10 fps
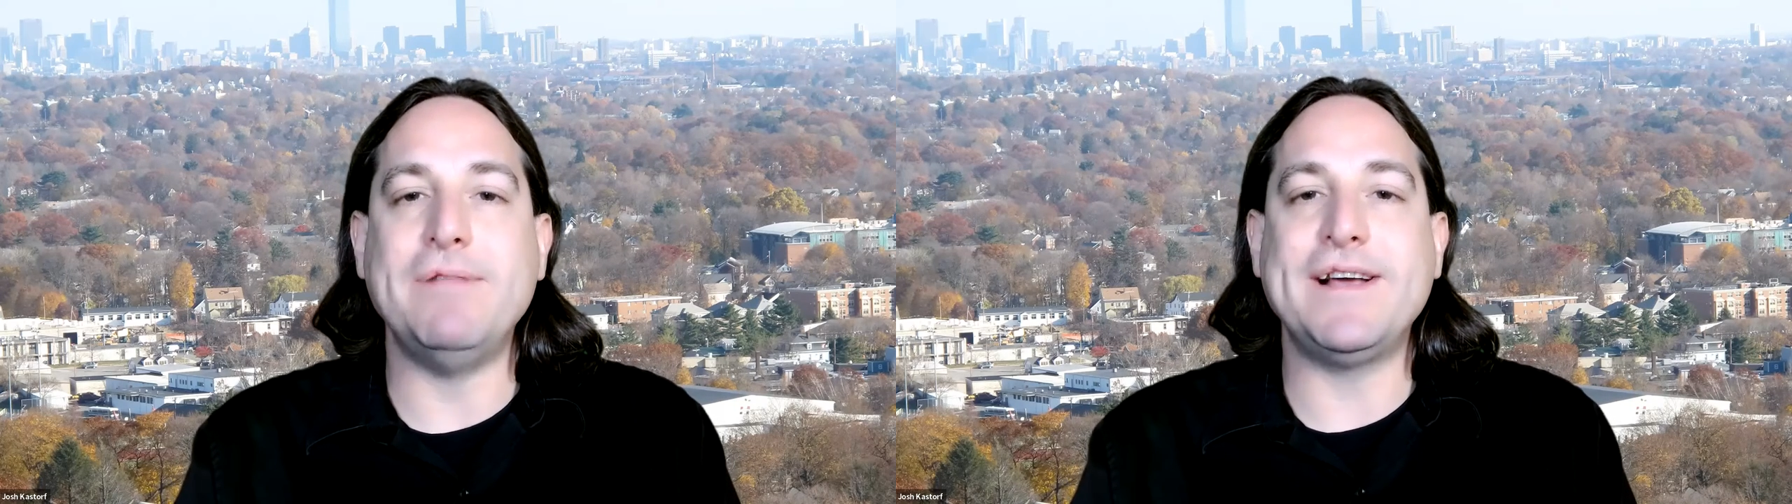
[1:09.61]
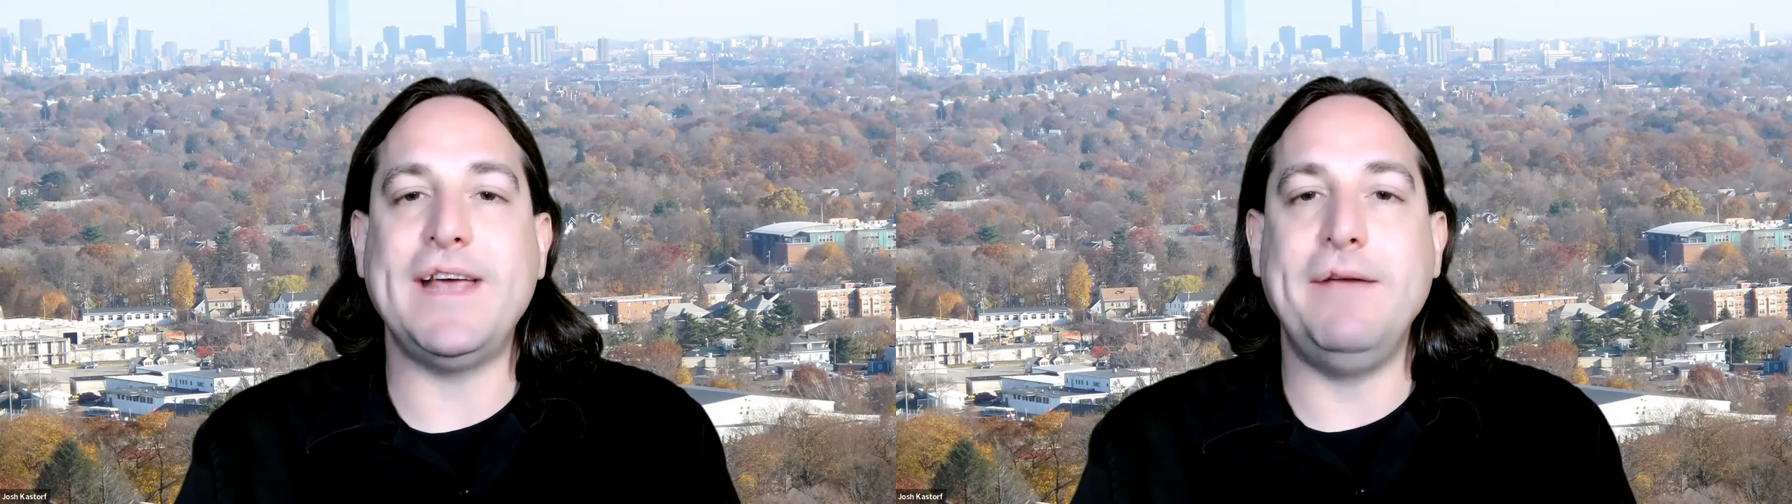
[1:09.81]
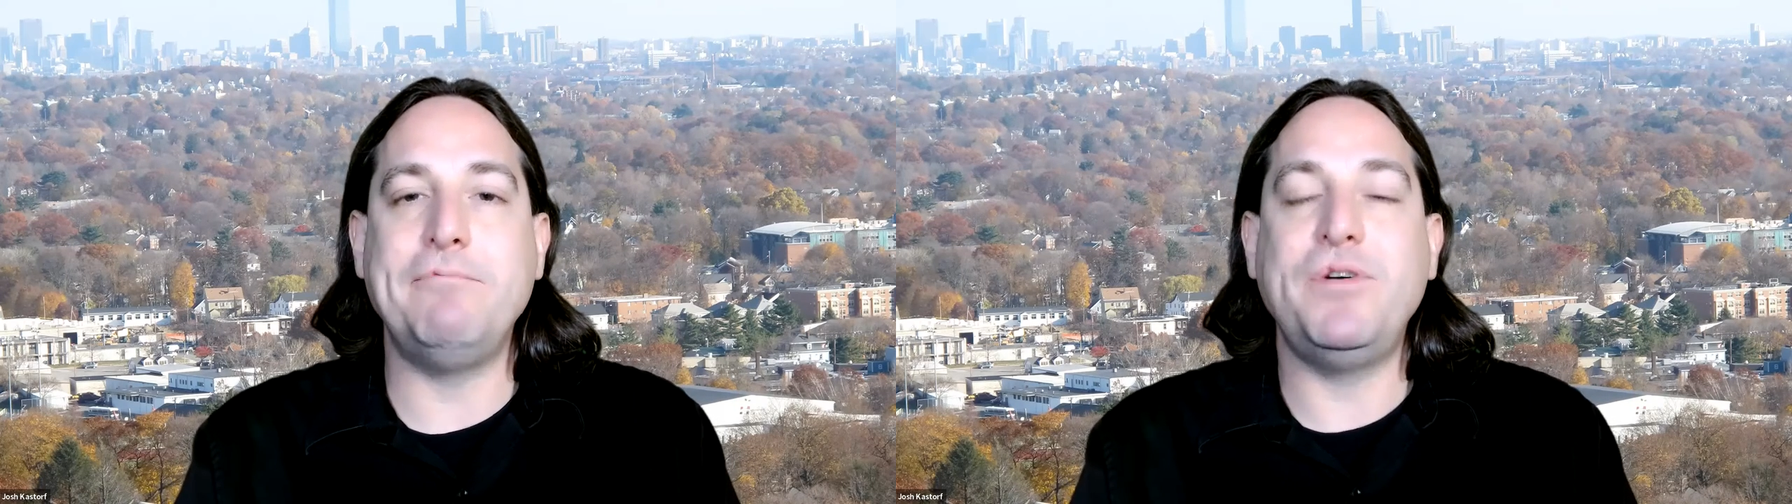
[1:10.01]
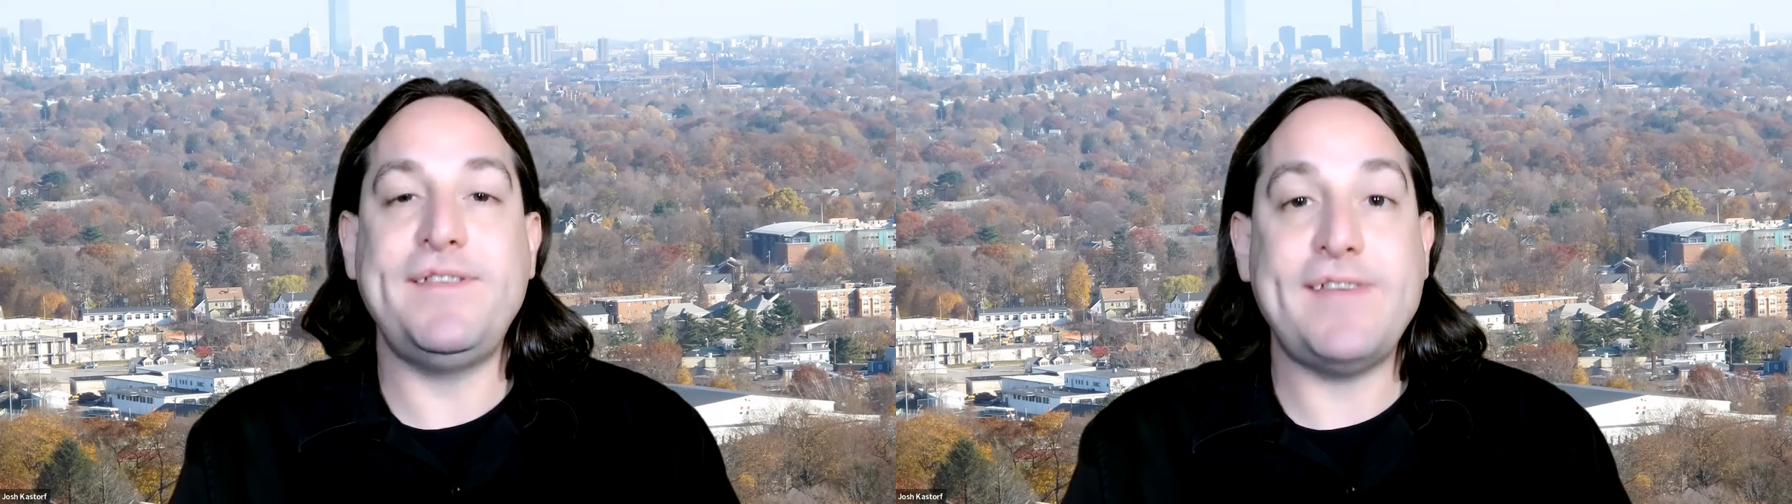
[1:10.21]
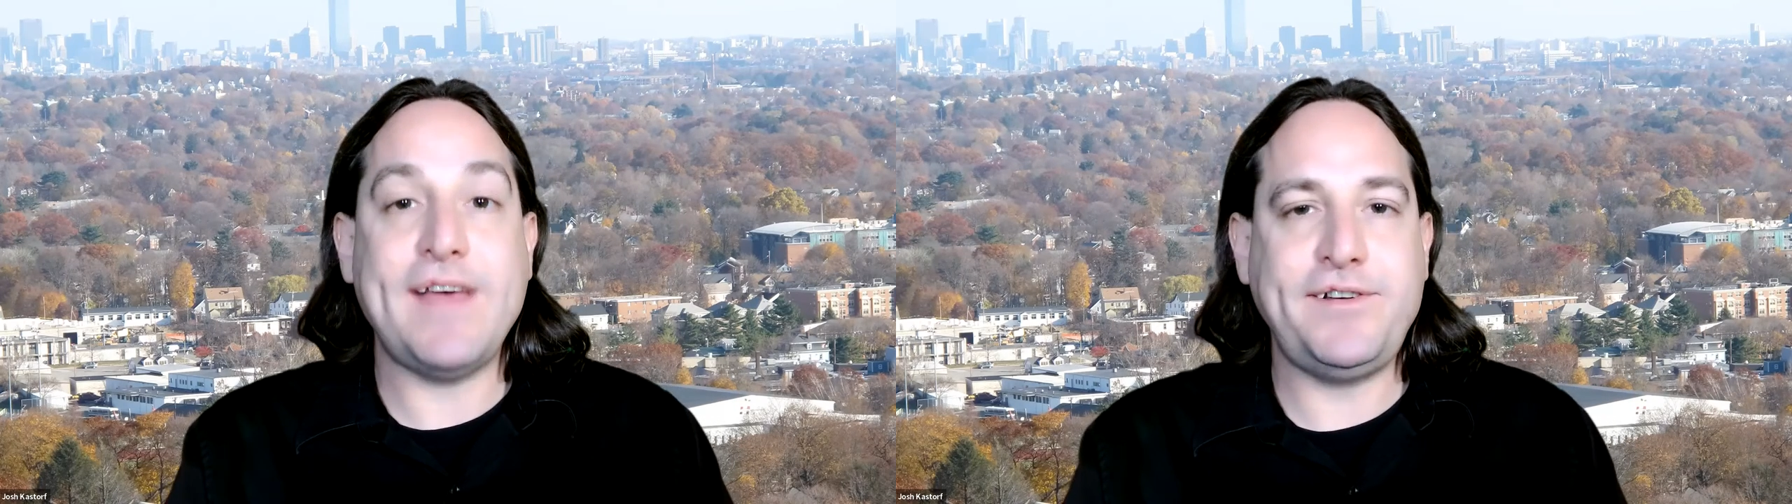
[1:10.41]
public
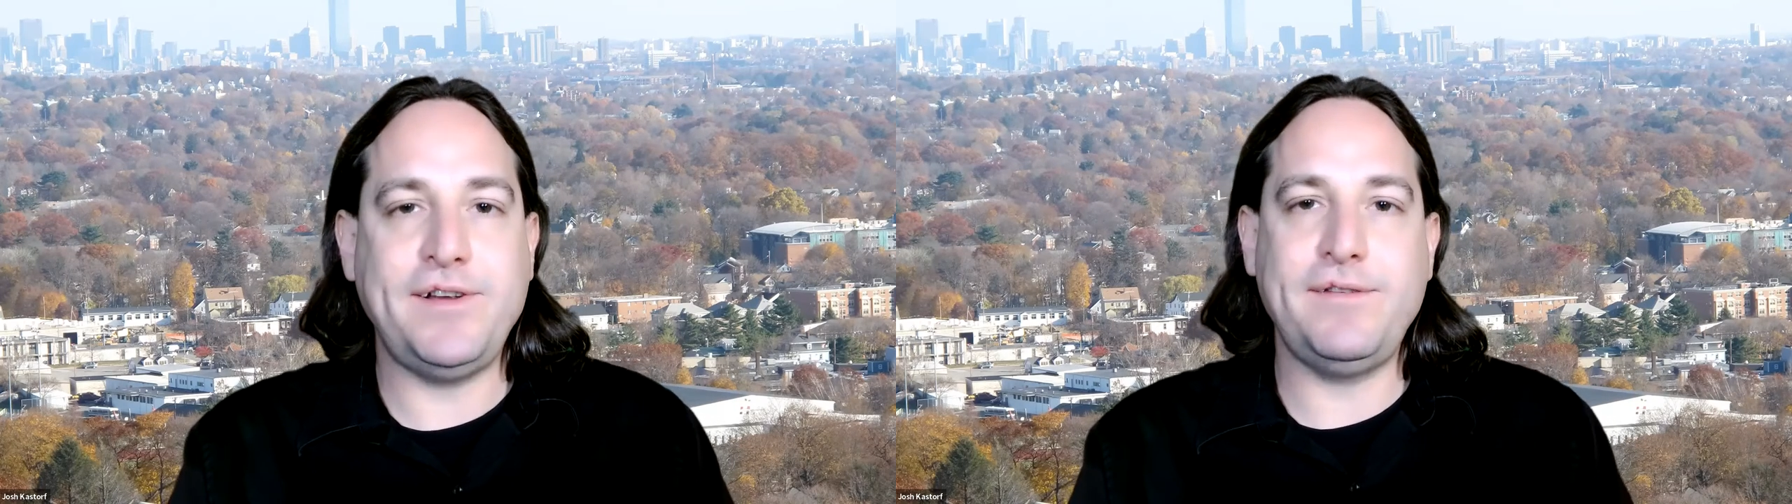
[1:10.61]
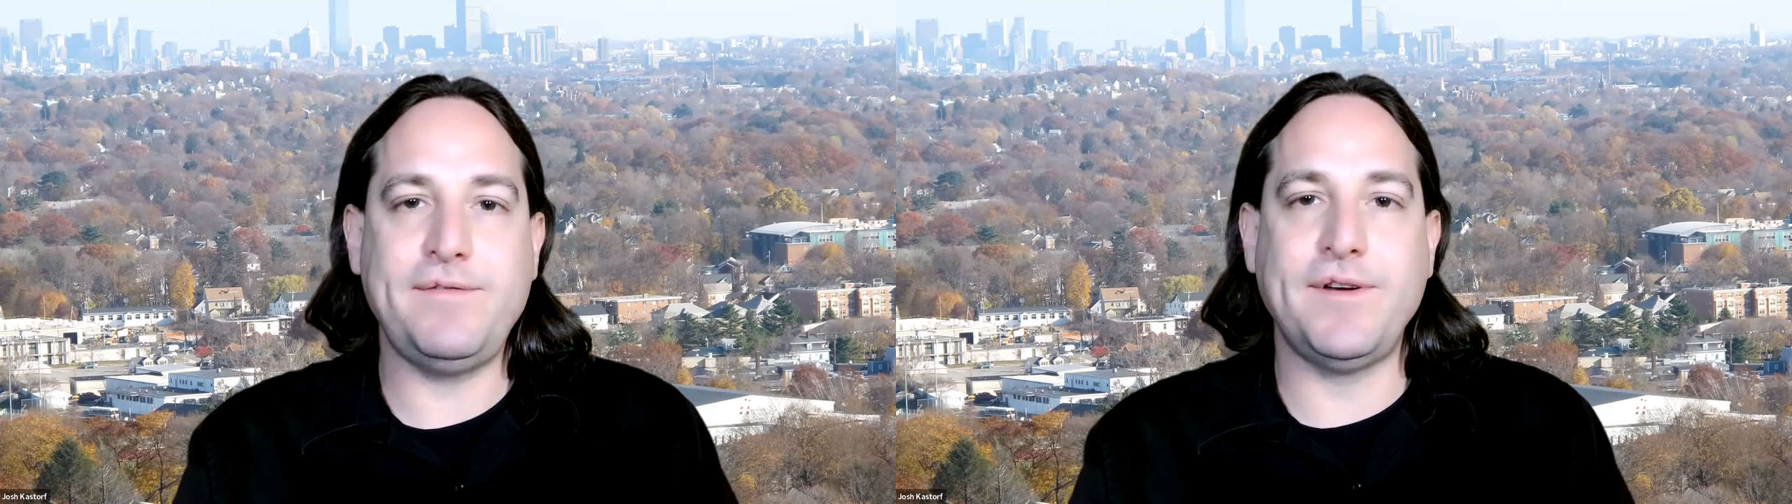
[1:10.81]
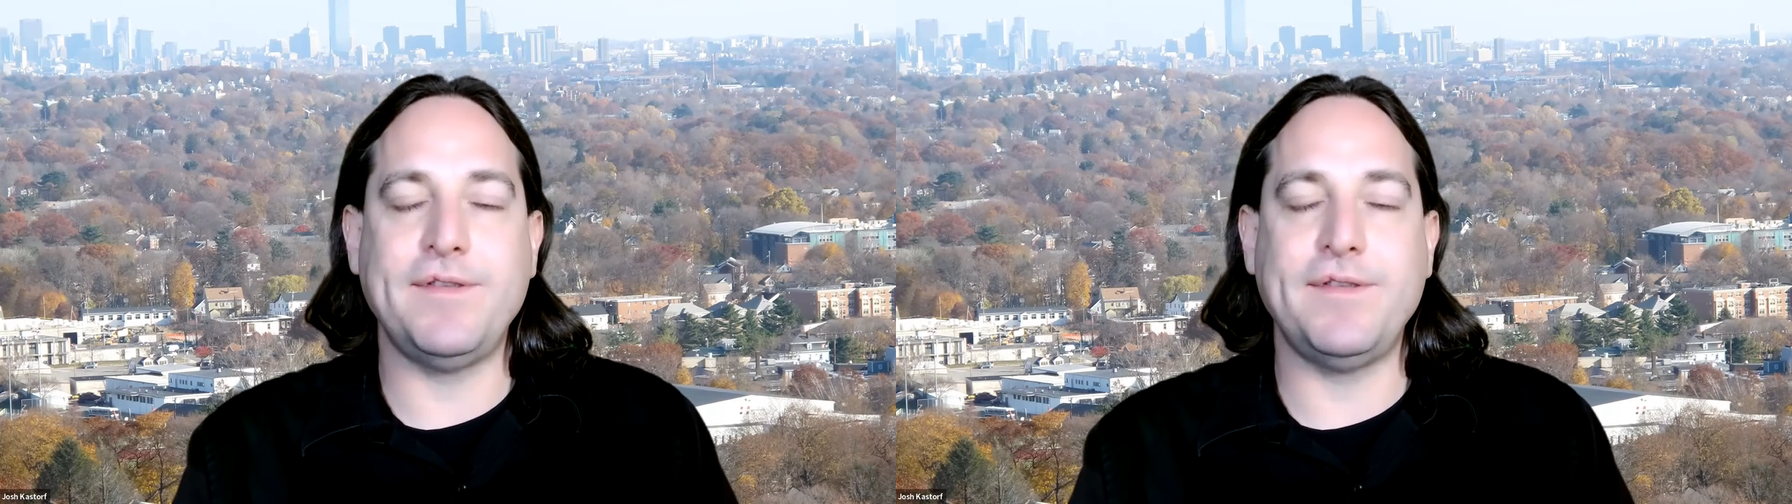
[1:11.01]
input sessions